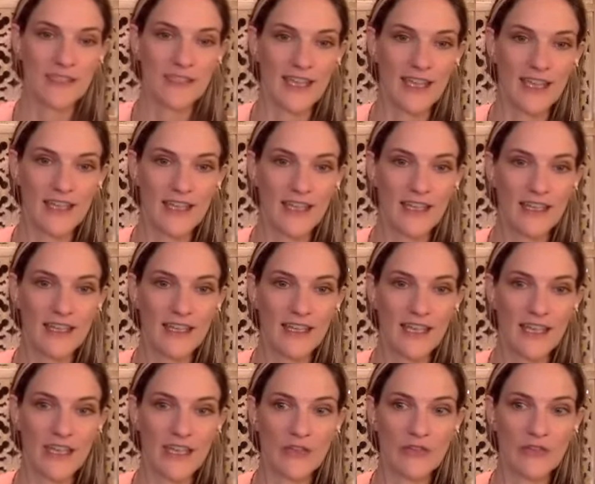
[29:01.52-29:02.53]
And
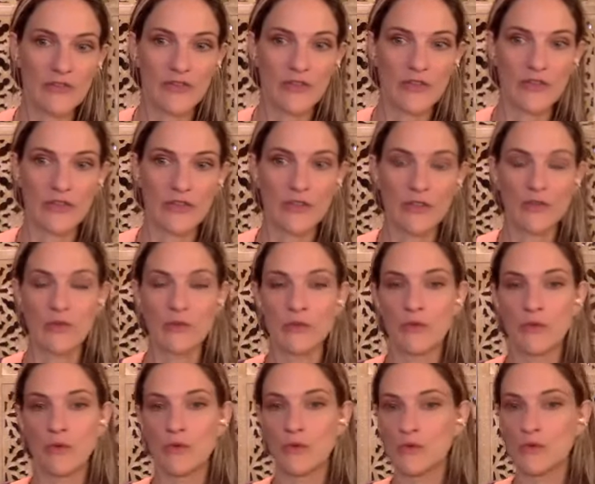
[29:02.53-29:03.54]
if
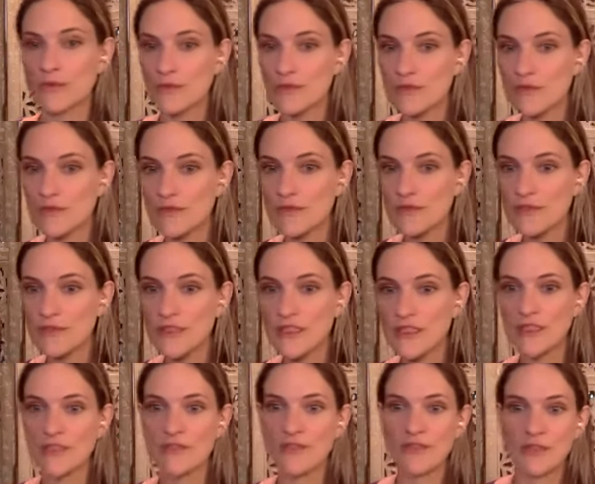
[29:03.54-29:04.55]
you
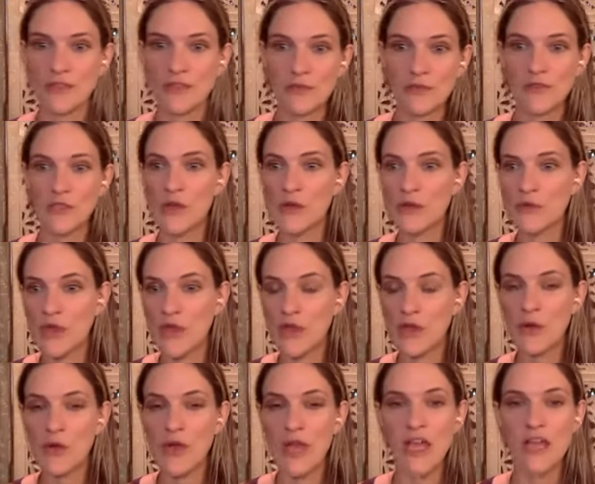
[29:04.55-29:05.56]
don't
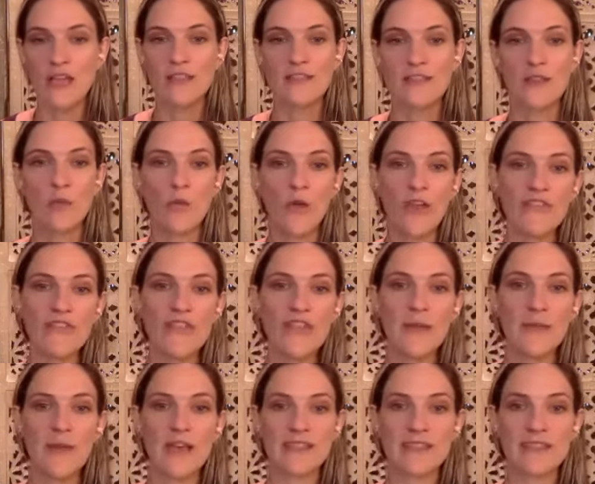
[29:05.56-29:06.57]
know, so one thing
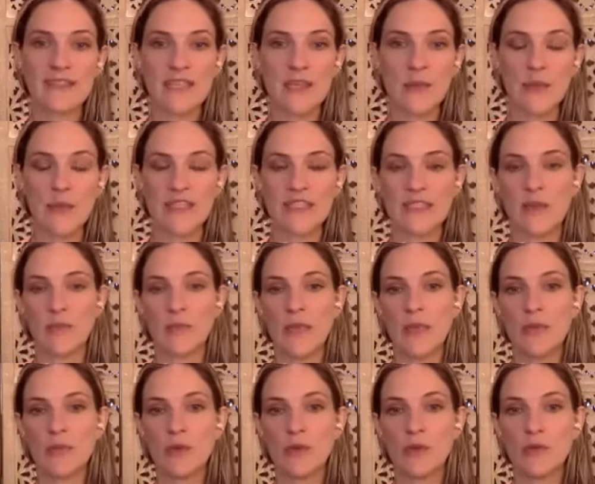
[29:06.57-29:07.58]
about sleep is that
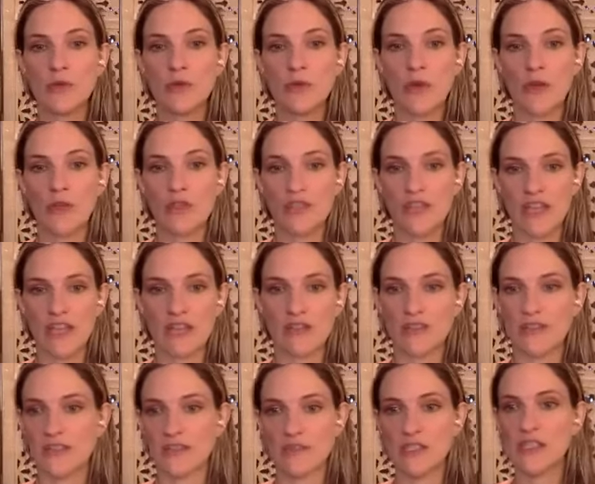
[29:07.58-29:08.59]
people who are
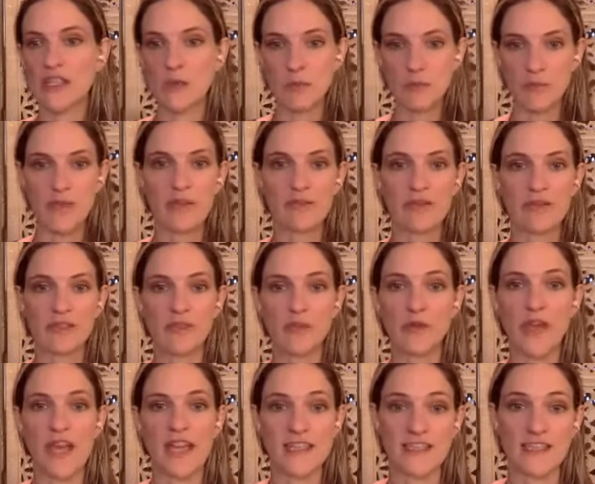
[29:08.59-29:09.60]
channels, I'm just going to give you
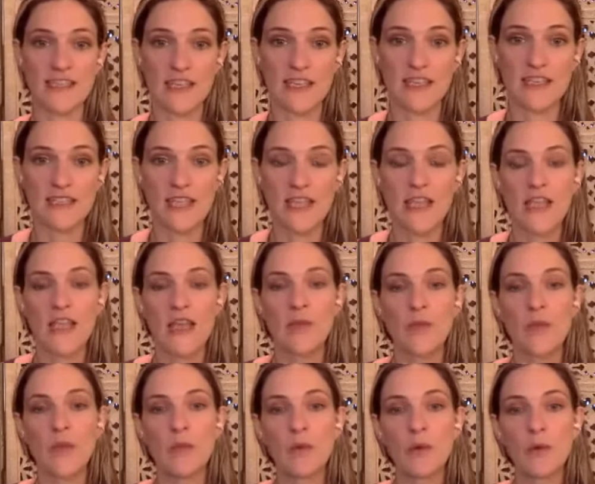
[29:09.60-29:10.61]
guys this,
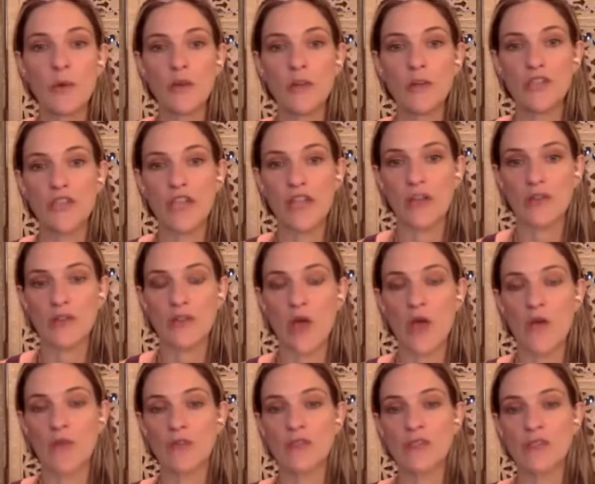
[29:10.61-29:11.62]
people who are channels
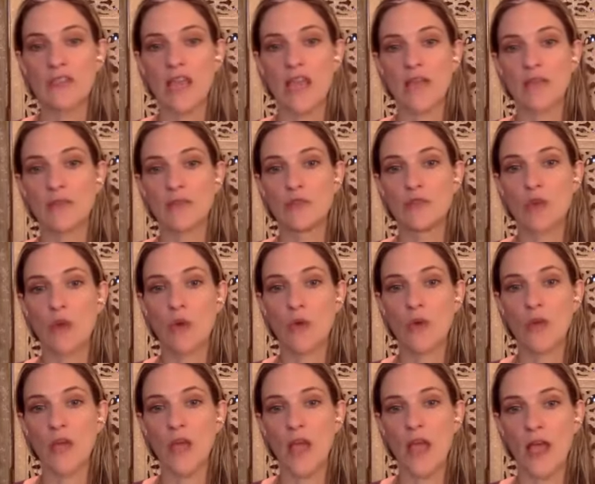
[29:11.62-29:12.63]
oftentimes don't
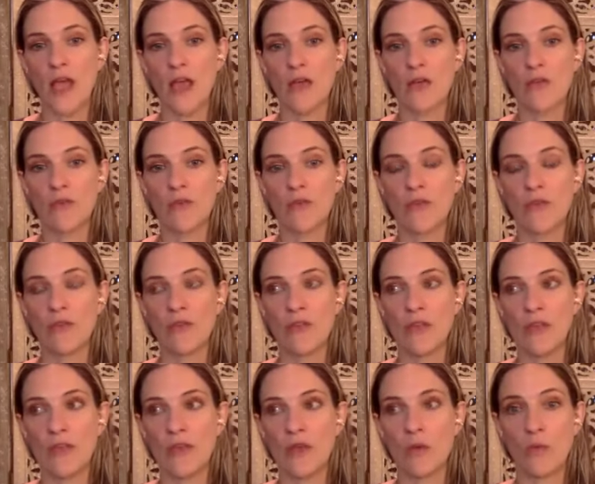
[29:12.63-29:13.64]
have
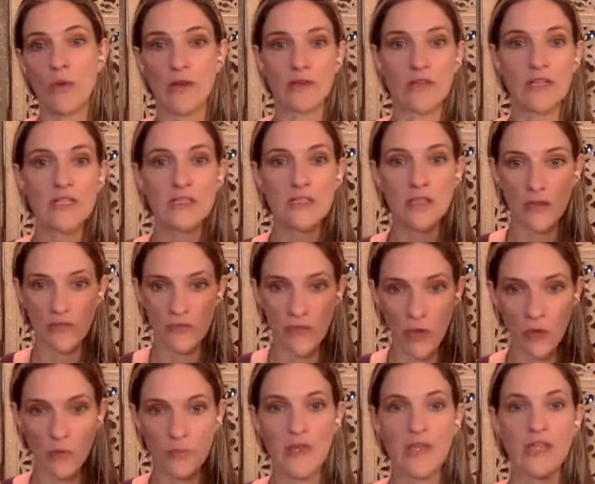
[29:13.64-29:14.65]
the awareness of the
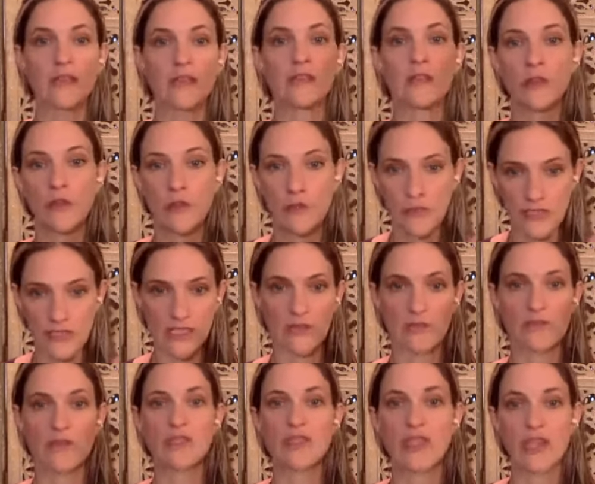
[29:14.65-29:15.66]
opening and the closing
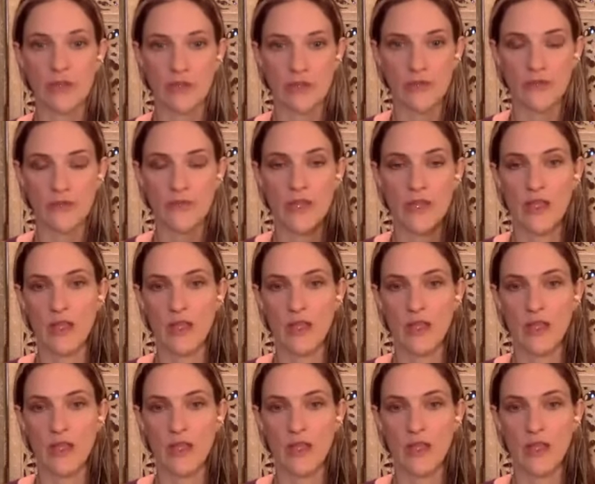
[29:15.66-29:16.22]
of the channel.